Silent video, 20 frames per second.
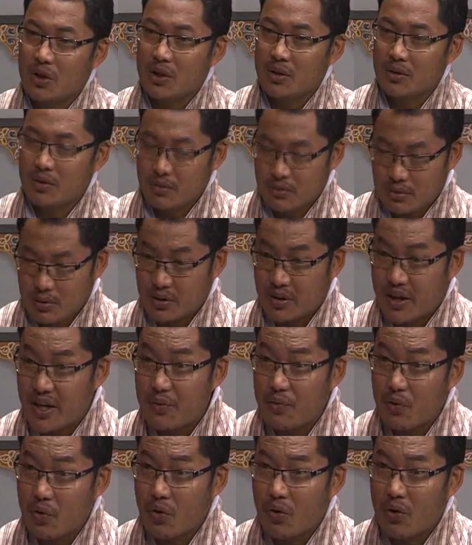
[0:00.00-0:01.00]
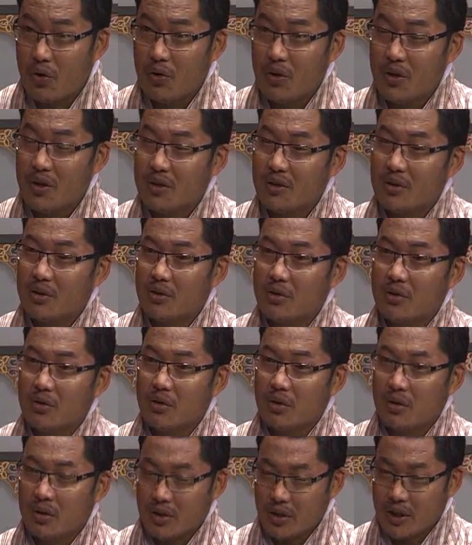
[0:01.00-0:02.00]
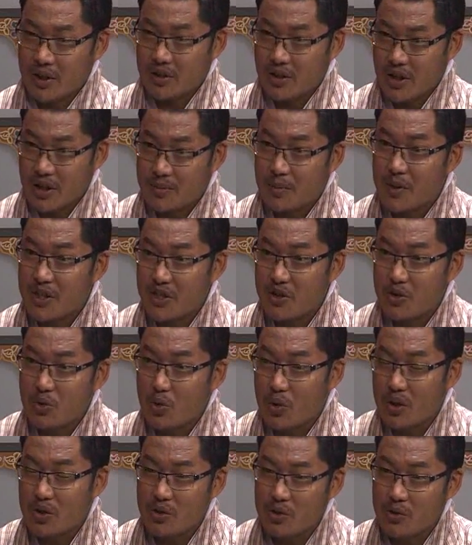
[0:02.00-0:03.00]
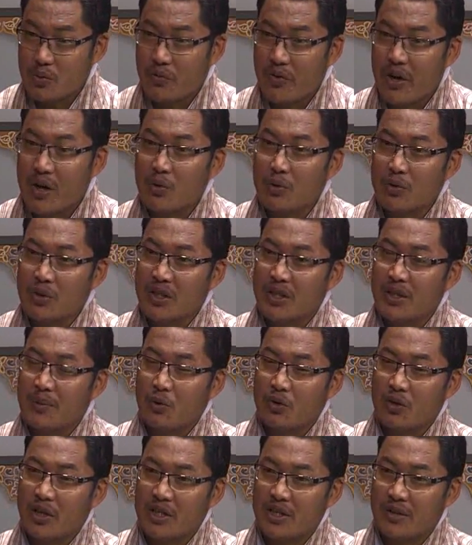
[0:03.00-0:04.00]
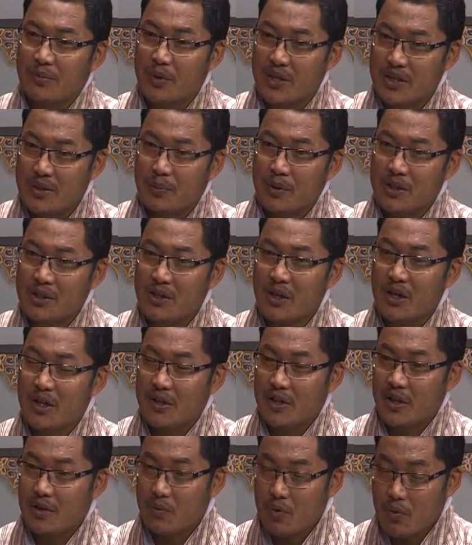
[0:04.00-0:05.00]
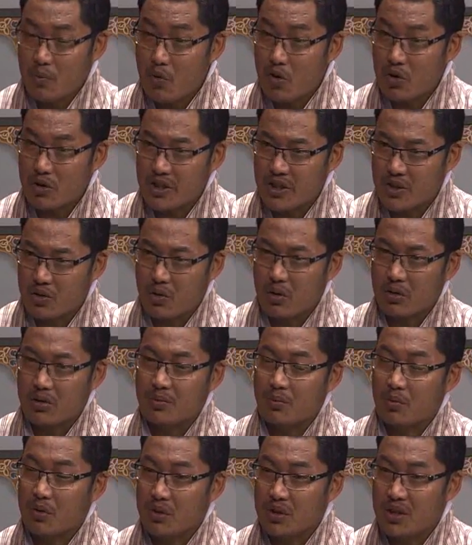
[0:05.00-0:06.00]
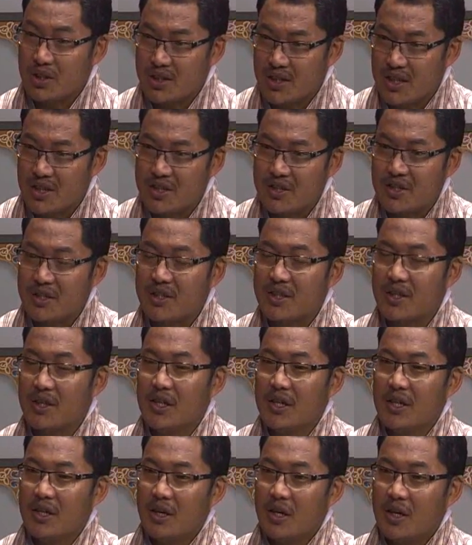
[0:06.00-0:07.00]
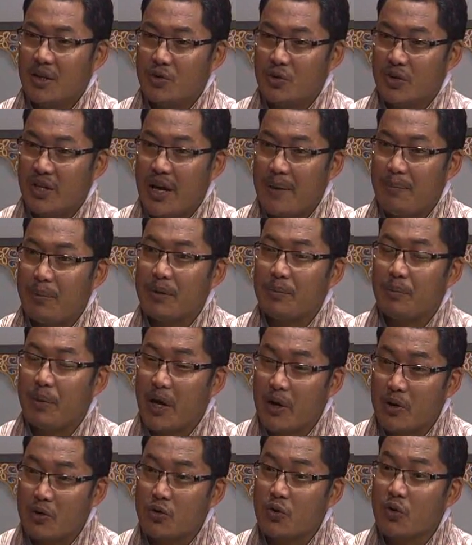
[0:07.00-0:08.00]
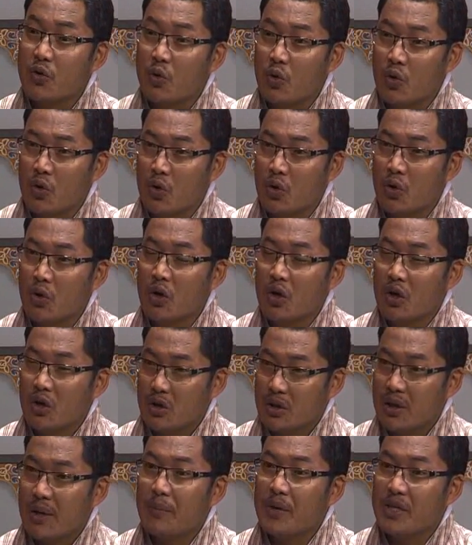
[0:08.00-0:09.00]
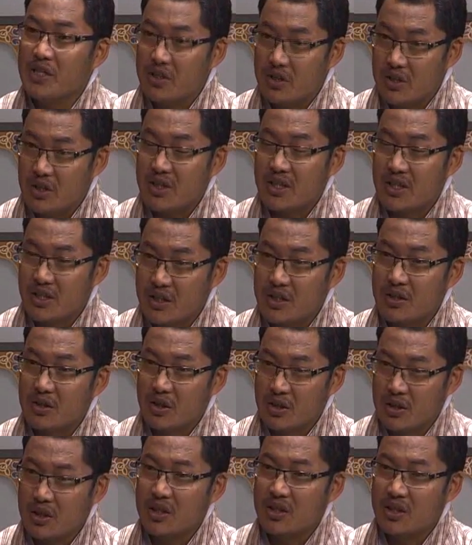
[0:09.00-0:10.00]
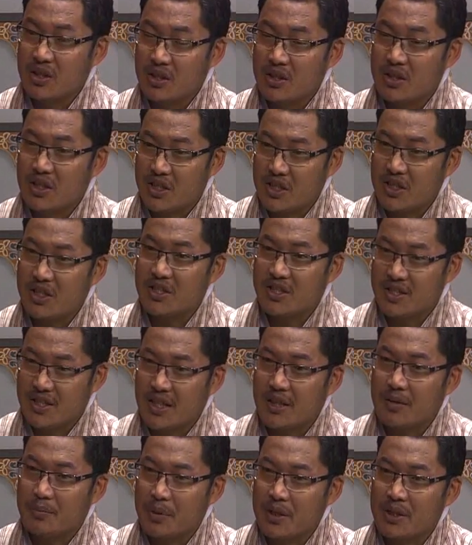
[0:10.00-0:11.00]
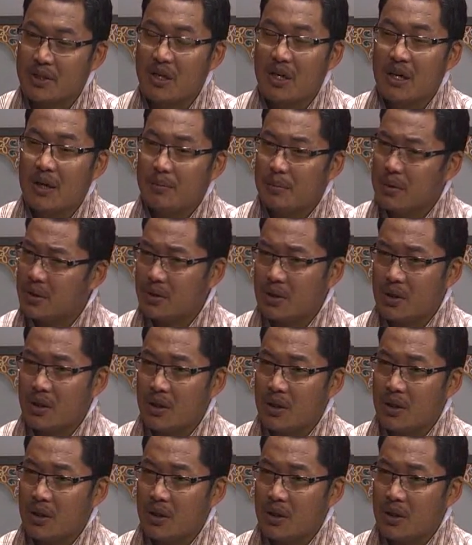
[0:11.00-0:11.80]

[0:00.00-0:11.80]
therefore, as much as you want to value the democratic principles, therefore more discourse, more discussions should happen prior to the major decisions taken place. But